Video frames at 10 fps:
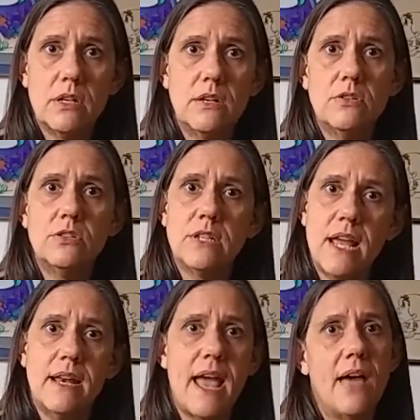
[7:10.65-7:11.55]
so you can
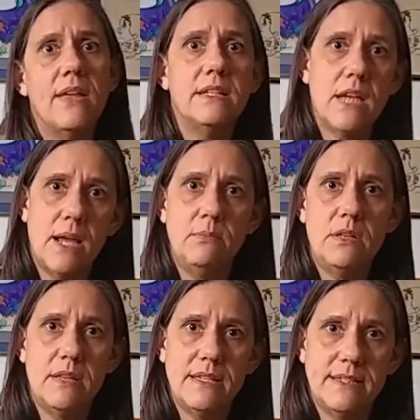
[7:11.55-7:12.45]
understand how they
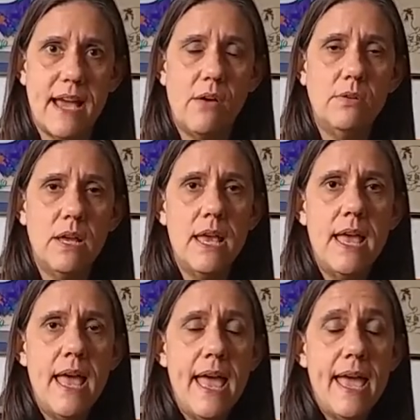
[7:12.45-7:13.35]
timed things out.